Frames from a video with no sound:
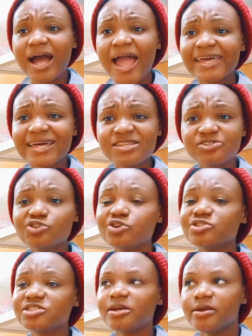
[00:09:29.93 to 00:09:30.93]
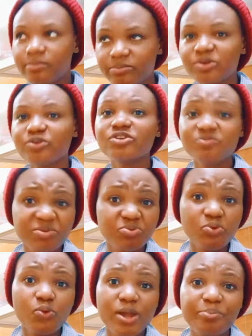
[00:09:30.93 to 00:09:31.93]
I can't just say, because
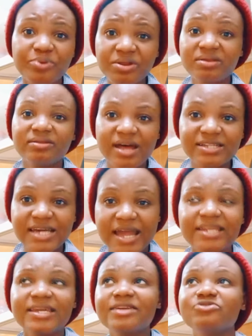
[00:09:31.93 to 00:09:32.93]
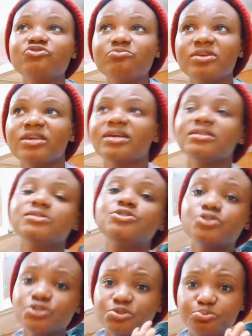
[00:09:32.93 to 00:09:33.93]
people were bringing that idea to me and
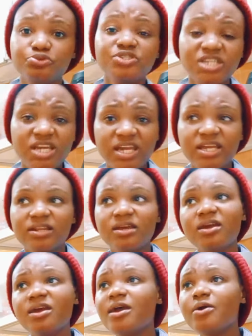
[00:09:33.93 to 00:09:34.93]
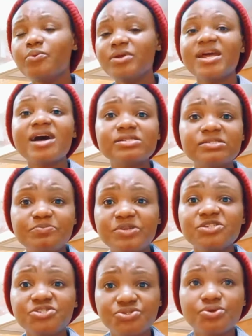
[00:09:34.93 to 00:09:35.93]
just push in without
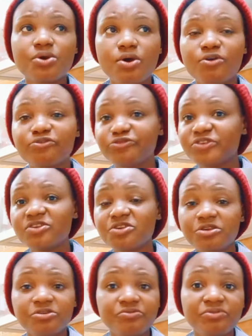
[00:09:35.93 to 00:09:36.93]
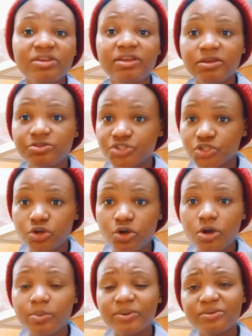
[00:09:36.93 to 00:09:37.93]
being sure of securing a
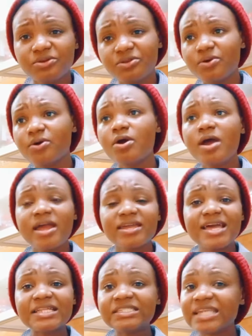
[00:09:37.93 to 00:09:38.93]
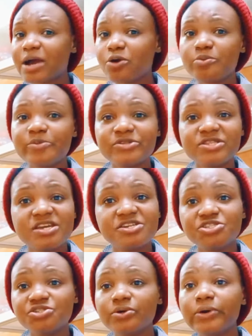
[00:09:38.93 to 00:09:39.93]
job, you know, getting
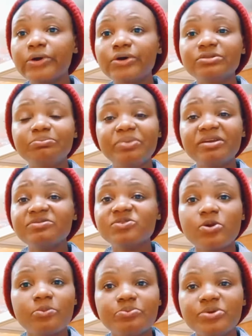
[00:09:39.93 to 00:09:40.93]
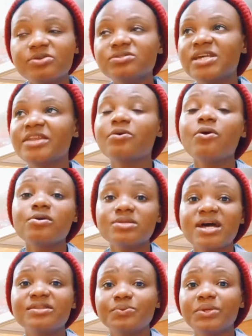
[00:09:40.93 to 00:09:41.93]
accommodation, paying some bills and all
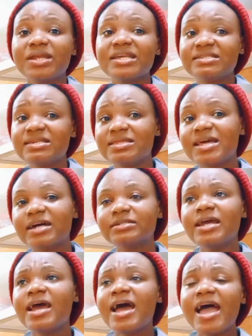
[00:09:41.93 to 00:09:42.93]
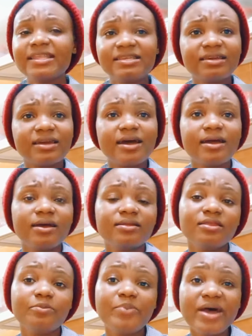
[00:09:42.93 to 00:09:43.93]
that. When I sit down, I think
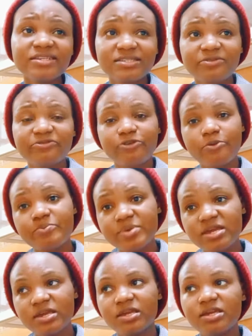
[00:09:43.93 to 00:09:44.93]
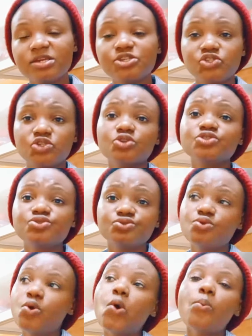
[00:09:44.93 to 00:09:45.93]
the best thing for me is just to
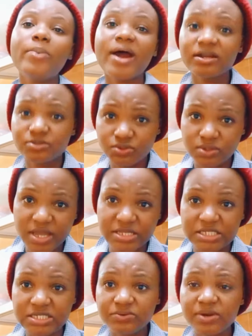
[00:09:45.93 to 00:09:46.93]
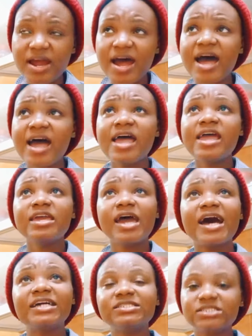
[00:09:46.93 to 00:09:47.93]
go back to Nigeria
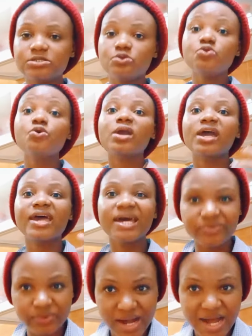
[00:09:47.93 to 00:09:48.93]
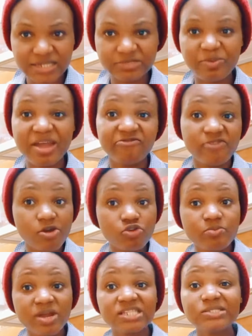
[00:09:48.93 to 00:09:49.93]
and look around my
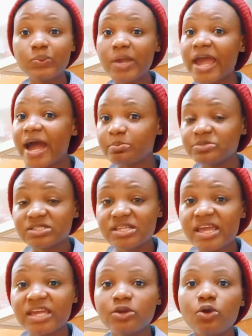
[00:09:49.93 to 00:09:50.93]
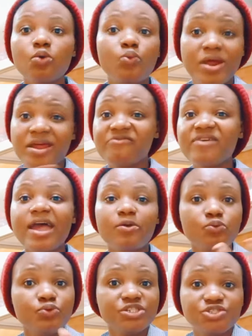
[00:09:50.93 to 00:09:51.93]
environment where I'm staying or wherever I
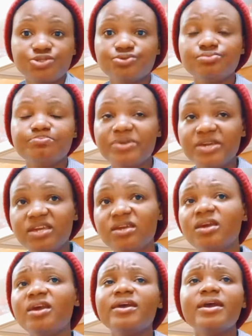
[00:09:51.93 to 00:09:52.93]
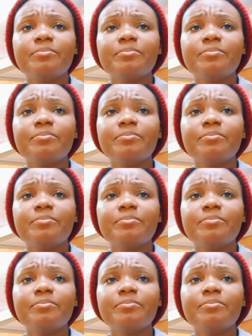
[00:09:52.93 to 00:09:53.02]
wish to be.